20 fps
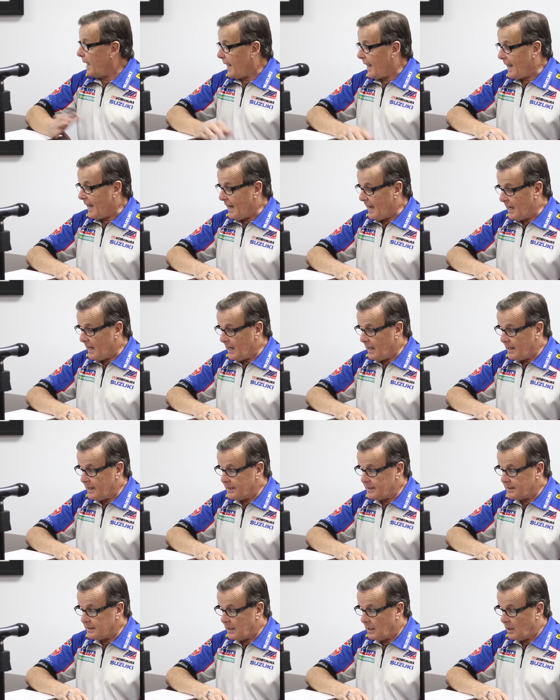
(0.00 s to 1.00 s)

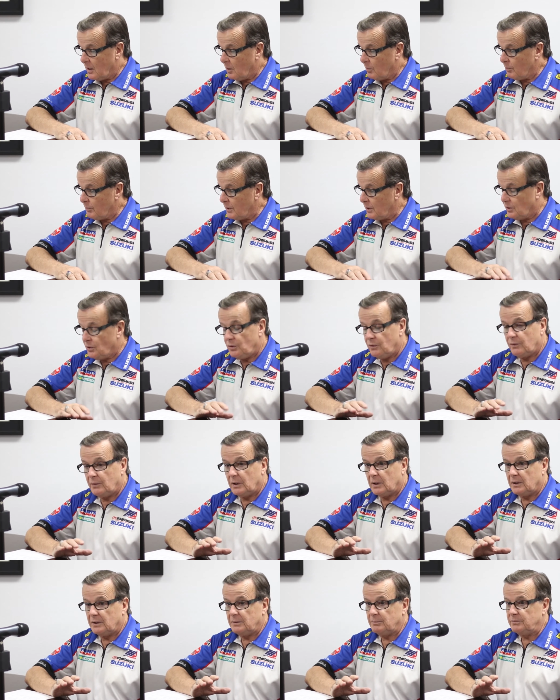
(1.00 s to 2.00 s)
and
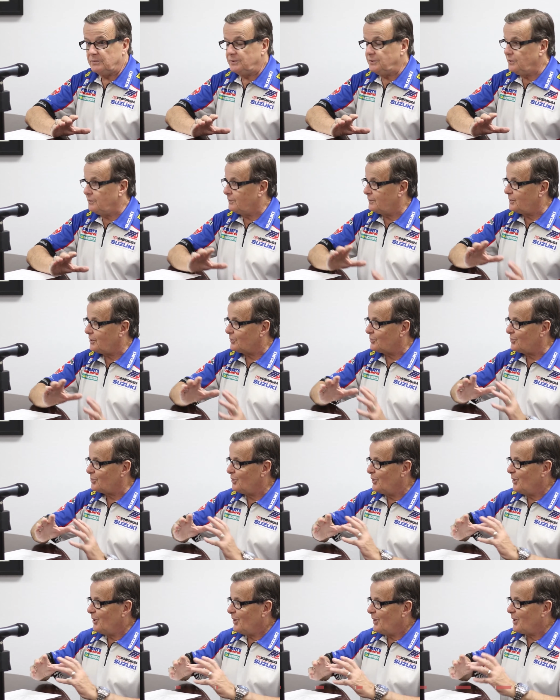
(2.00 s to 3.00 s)
you've just
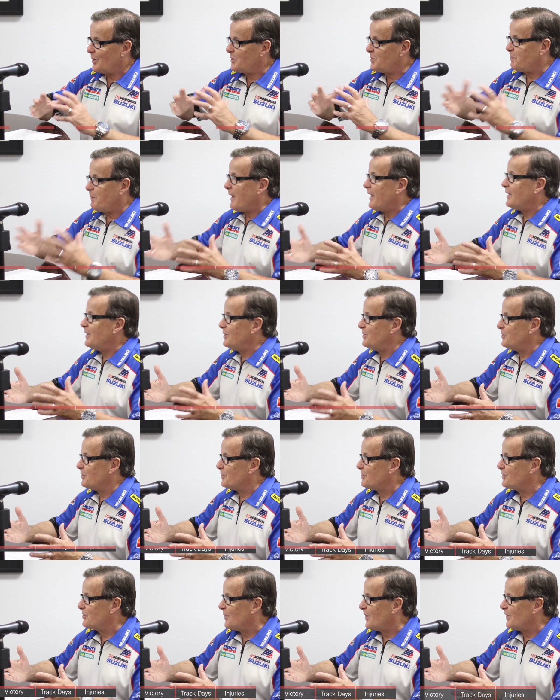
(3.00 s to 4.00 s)
expanded your
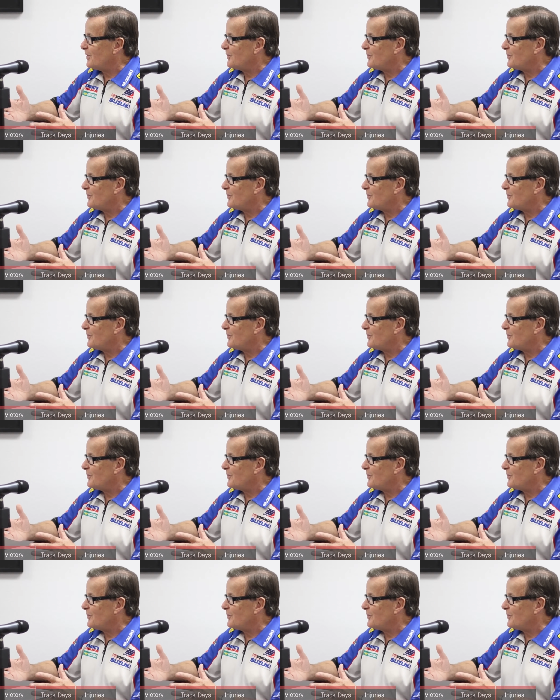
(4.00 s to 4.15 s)
stunt